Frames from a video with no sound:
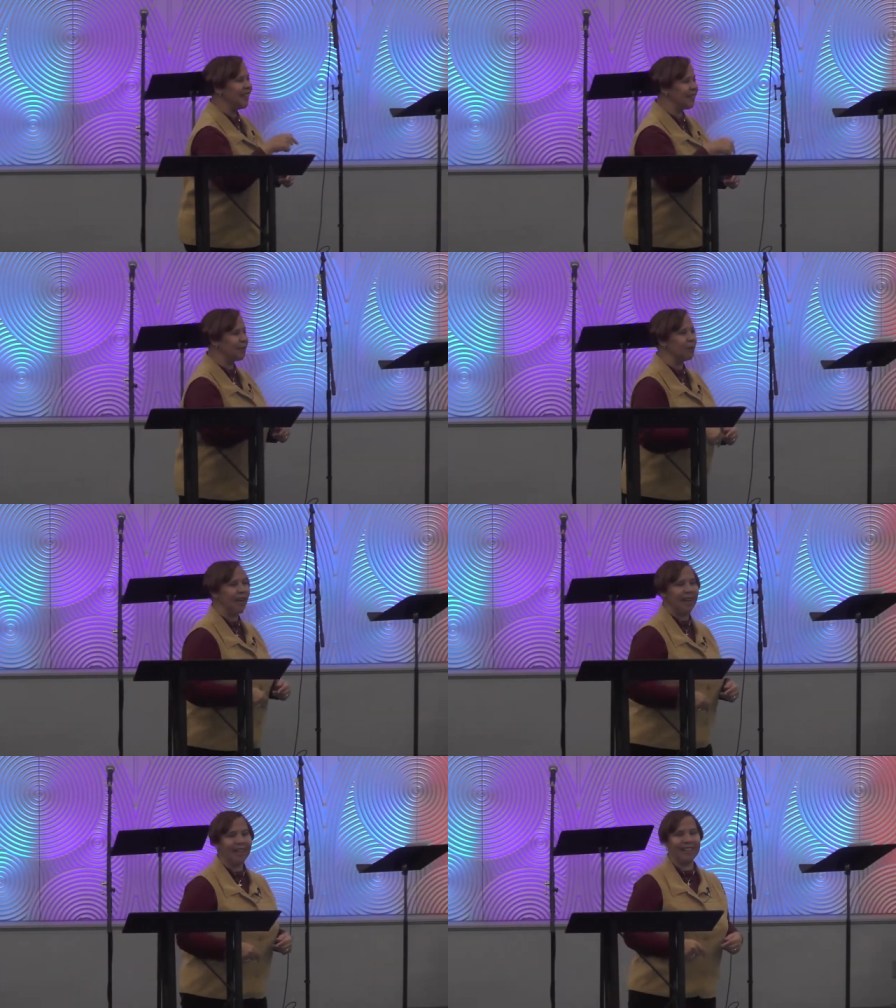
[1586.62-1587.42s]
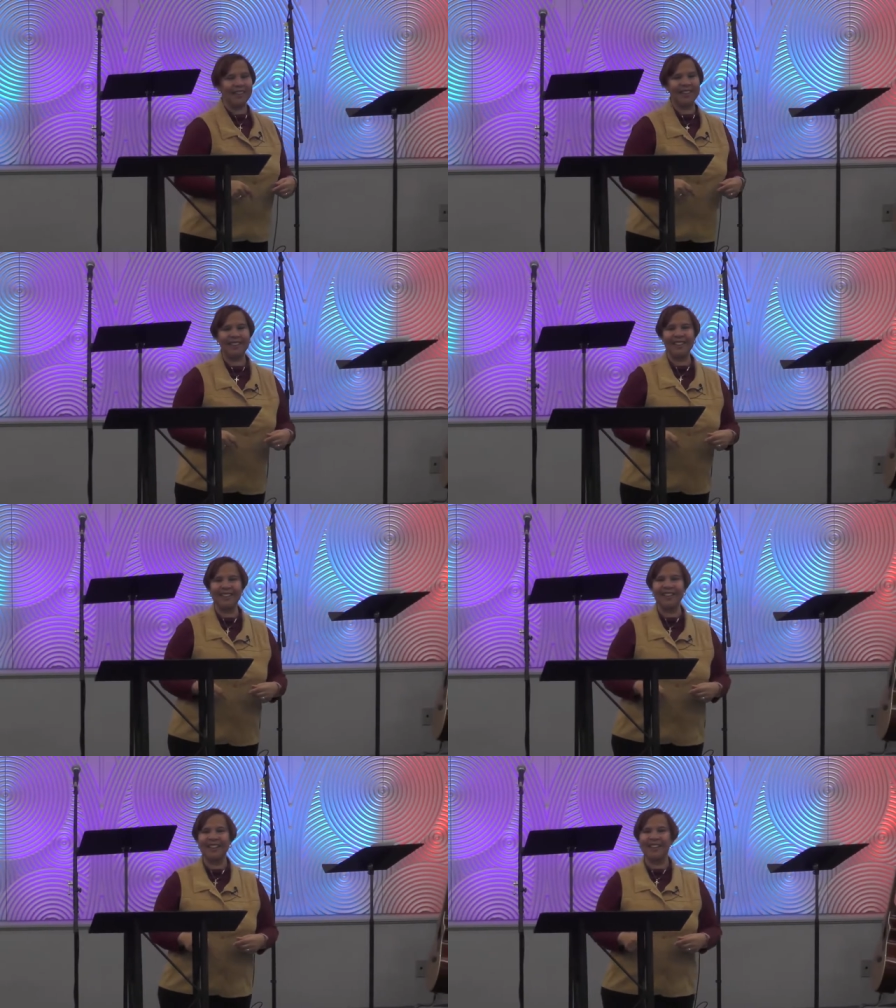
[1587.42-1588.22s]
is the way,
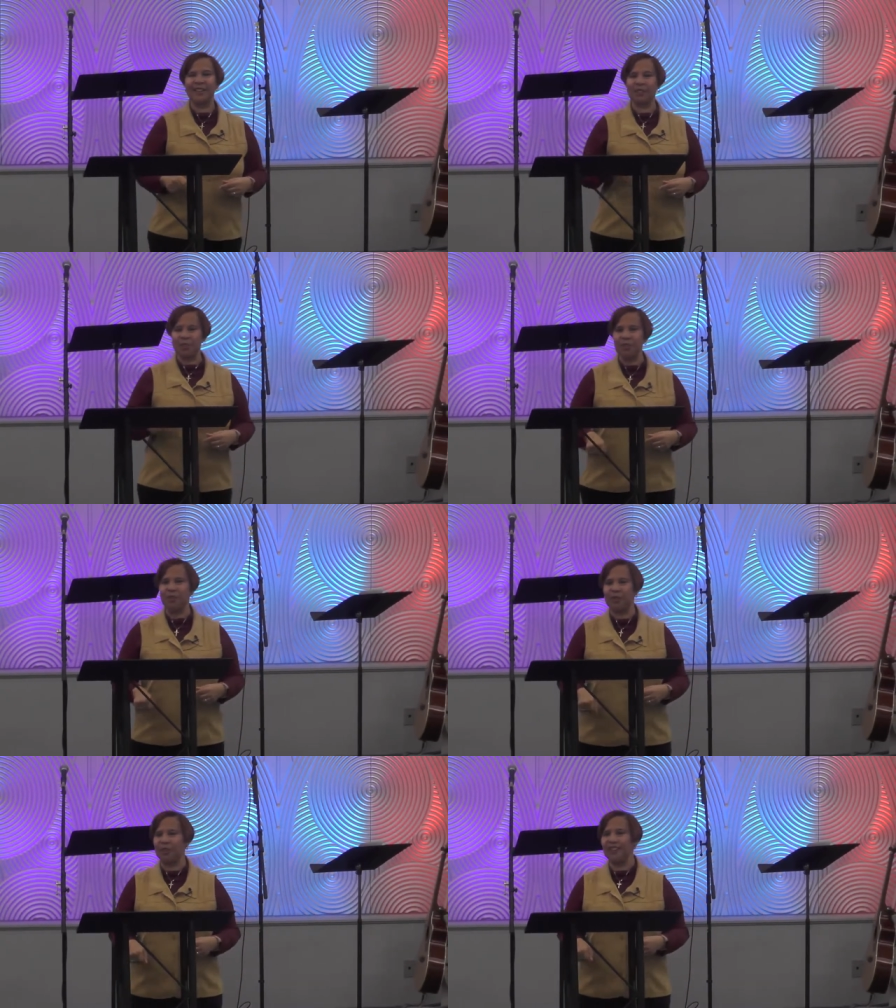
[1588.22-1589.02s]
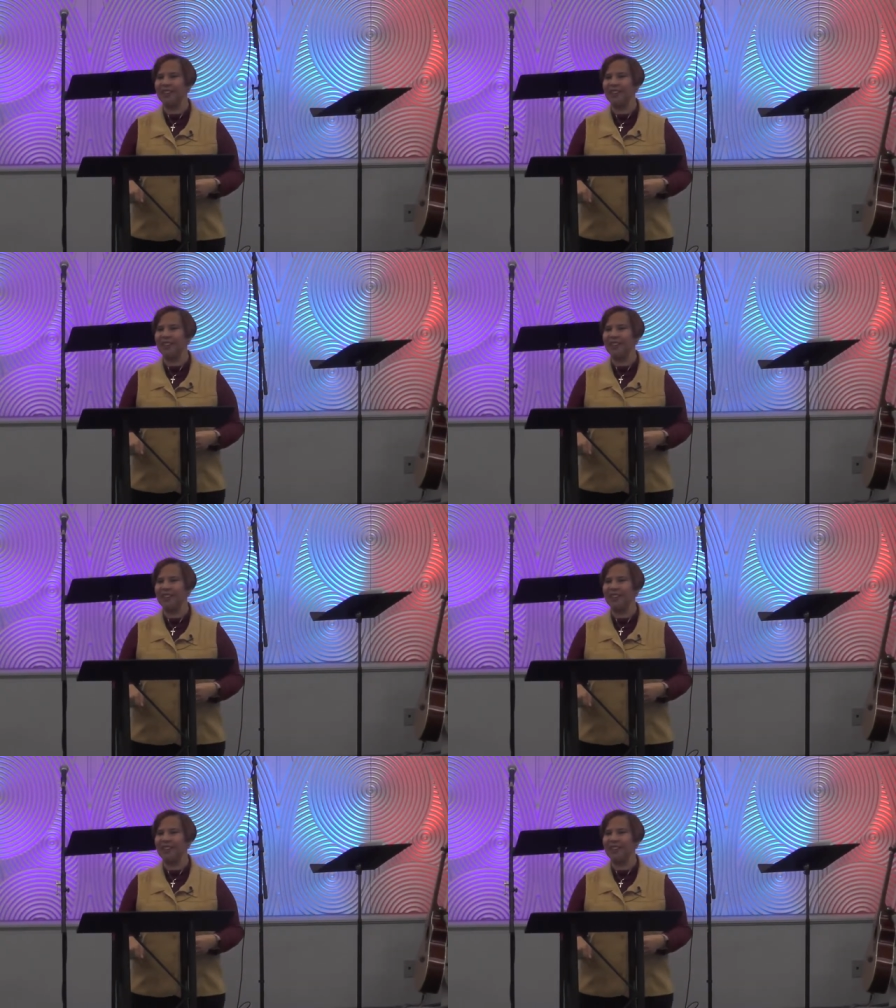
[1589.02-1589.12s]
the truth,